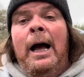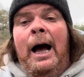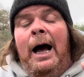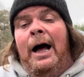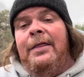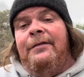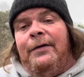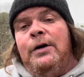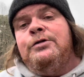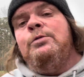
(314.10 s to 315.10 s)
The
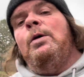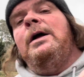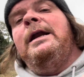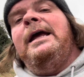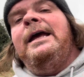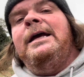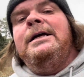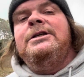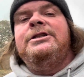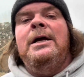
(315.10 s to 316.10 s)
first one
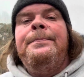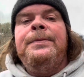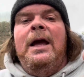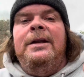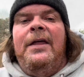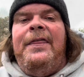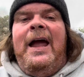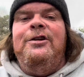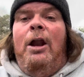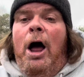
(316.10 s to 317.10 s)
is
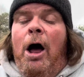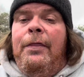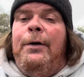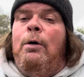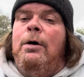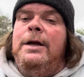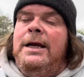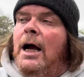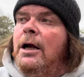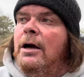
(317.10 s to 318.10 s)
Nathaniel Hawthorne,
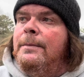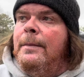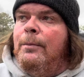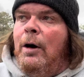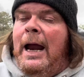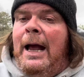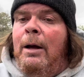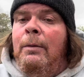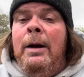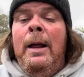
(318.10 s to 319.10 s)
Young Goodman
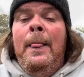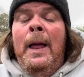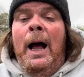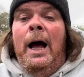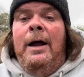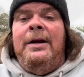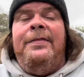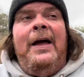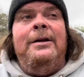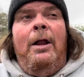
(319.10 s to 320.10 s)
Brown.
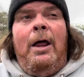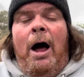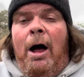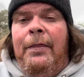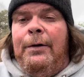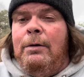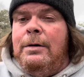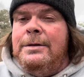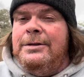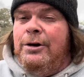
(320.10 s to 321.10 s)
Nathaniel
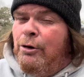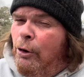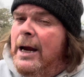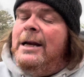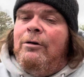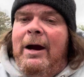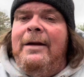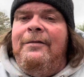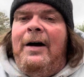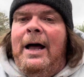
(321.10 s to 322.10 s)
Hawthorne's
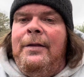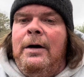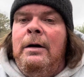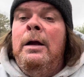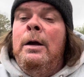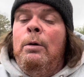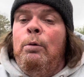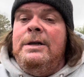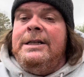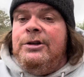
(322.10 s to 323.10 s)
great-grandfather
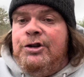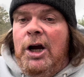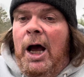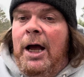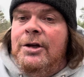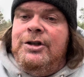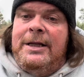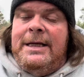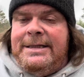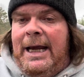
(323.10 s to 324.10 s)
was a judge at
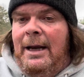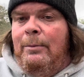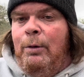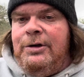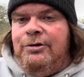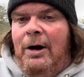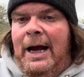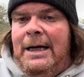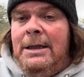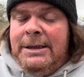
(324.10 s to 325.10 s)
the Salem witch
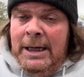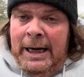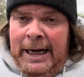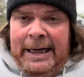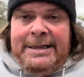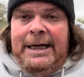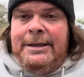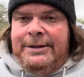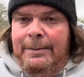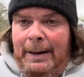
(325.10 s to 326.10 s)
trials, and he
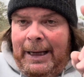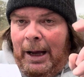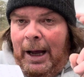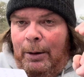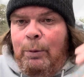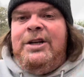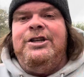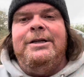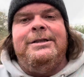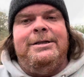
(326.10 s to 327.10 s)
sent some
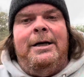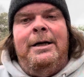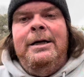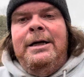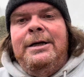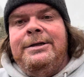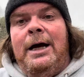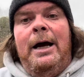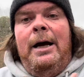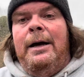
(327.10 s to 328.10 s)
witches
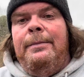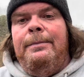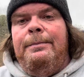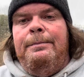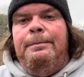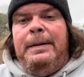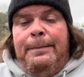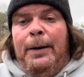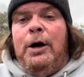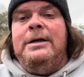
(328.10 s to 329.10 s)
to be
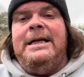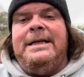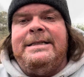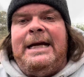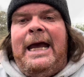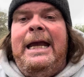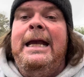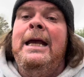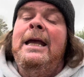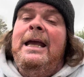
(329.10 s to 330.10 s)
burned at the
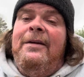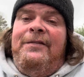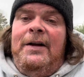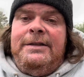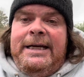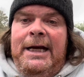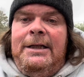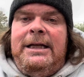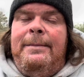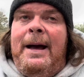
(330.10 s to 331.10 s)
stake. He feels
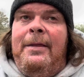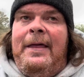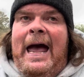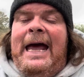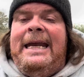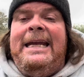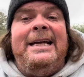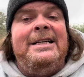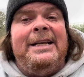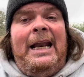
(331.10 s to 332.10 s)
guilty about that. He
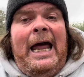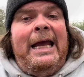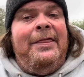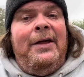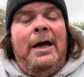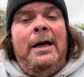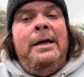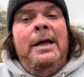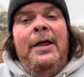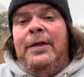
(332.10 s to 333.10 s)
doesn't like the
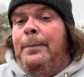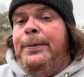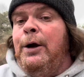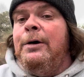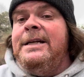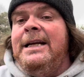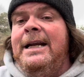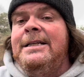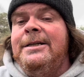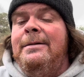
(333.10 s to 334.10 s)

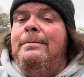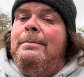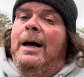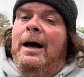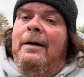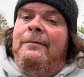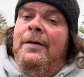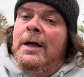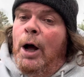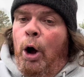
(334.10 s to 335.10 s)
Puritanism of
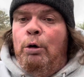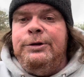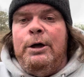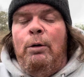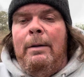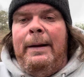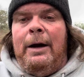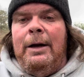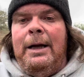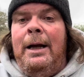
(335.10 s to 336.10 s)
old school
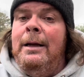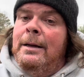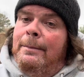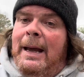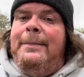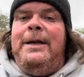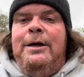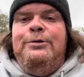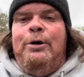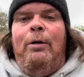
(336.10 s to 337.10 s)
America, maybe
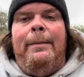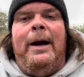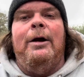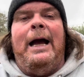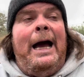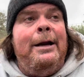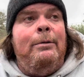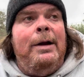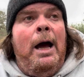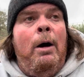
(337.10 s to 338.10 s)
new school America, I
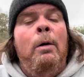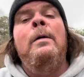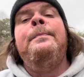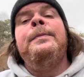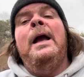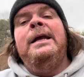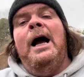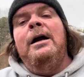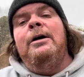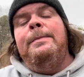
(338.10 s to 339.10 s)
don't know.
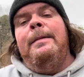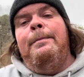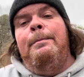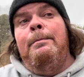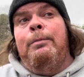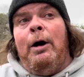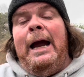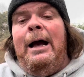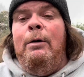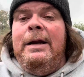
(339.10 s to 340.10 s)
Young Goodman
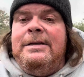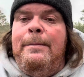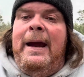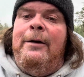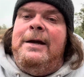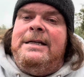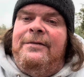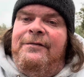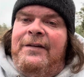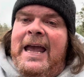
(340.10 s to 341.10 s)
Brown is married to
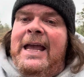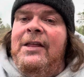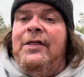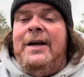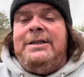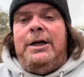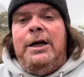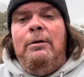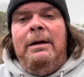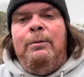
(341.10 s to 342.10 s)
Faith. He's a
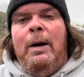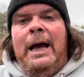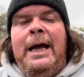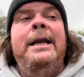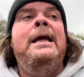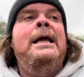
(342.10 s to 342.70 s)
newlywed.